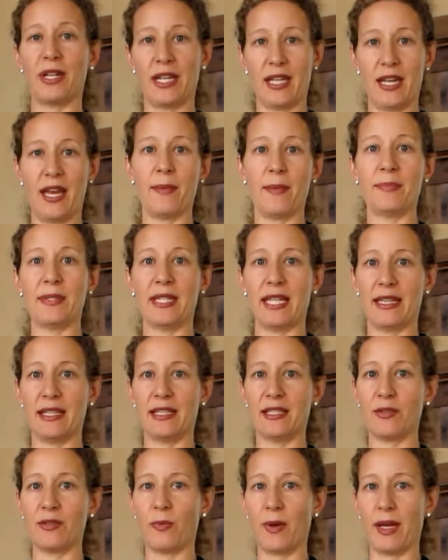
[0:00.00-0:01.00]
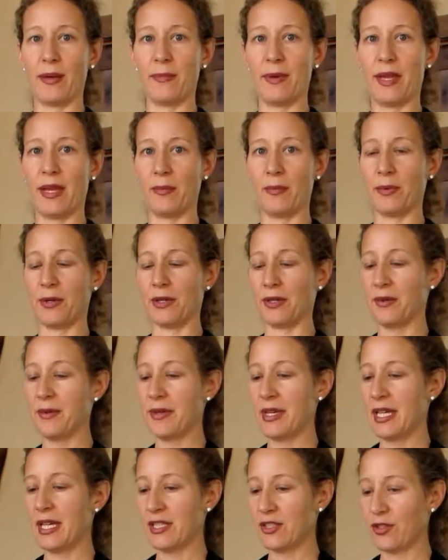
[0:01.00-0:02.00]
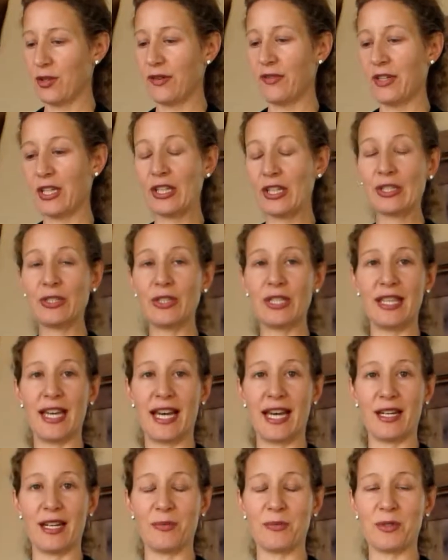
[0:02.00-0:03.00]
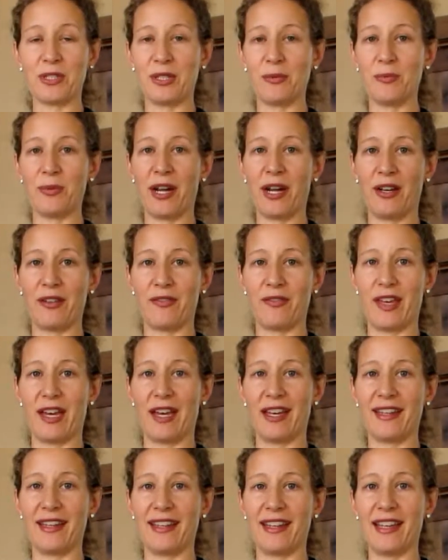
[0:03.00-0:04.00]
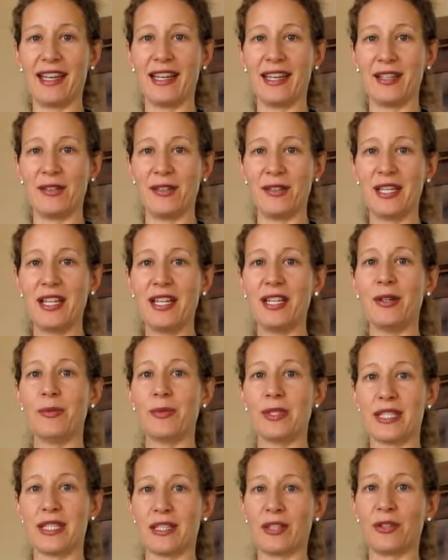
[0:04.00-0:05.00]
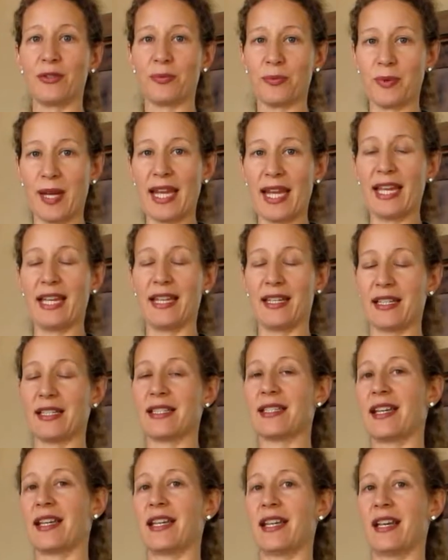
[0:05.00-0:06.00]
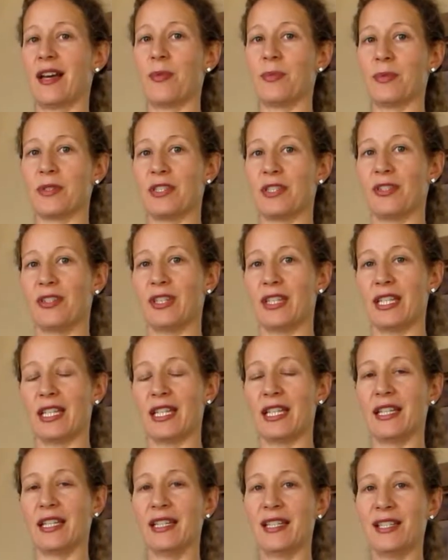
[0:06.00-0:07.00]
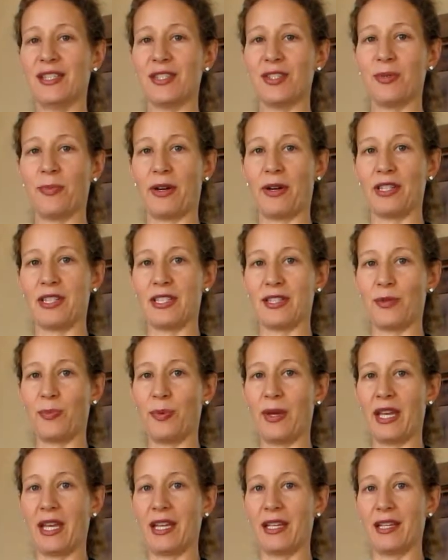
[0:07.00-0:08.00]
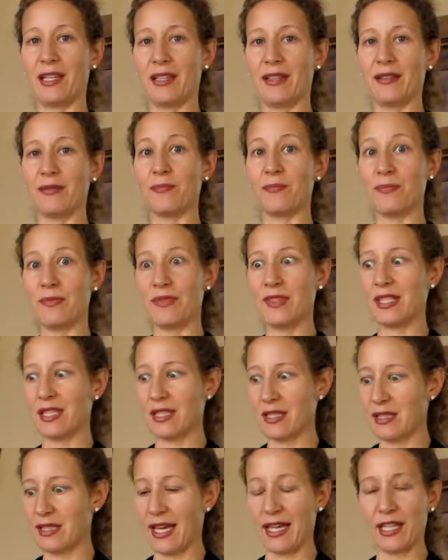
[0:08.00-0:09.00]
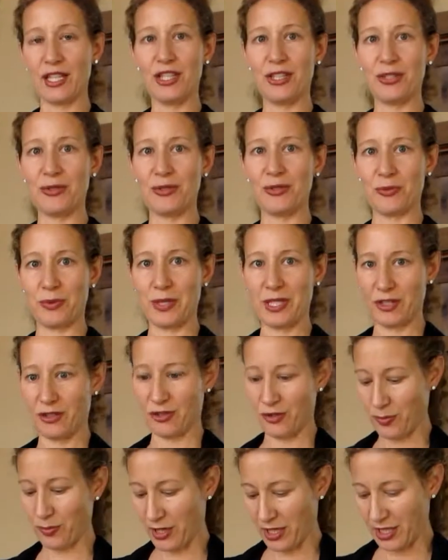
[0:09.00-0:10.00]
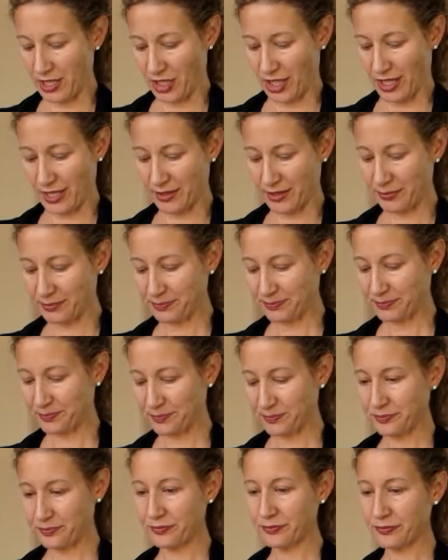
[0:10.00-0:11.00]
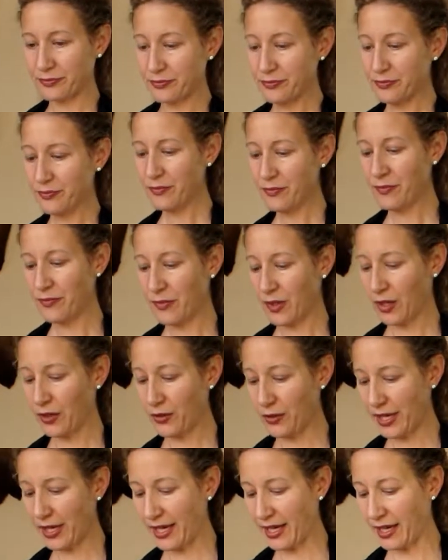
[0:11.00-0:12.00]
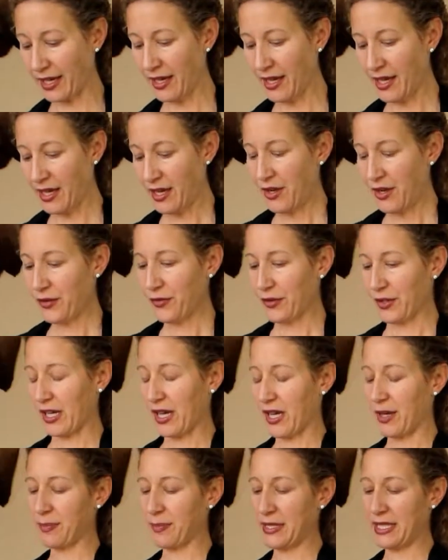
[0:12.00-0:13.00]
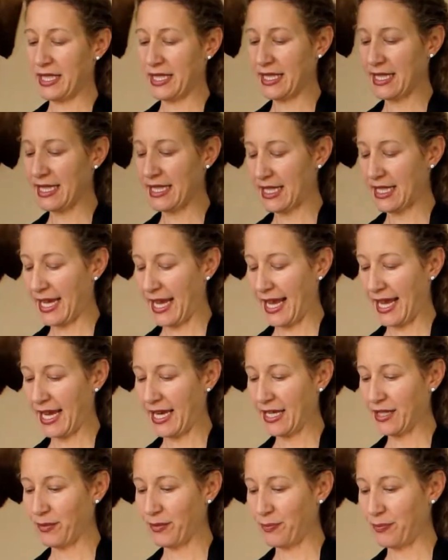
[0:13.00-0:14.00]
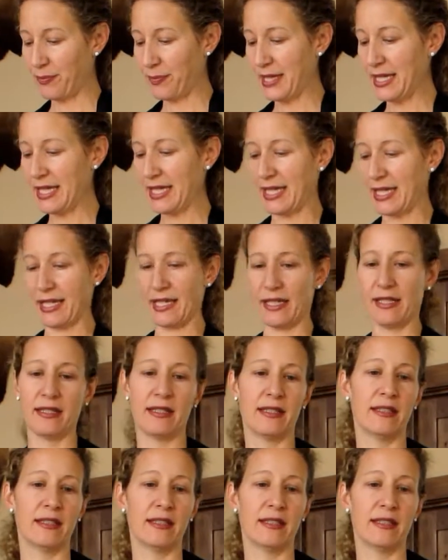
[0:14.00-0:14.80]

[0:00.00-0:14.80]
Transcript: and update this white paper. So I've included that. I'm really proud of that, and it was a great and exciting opportunity to participate in that huge research project. Okay, for competency 8B,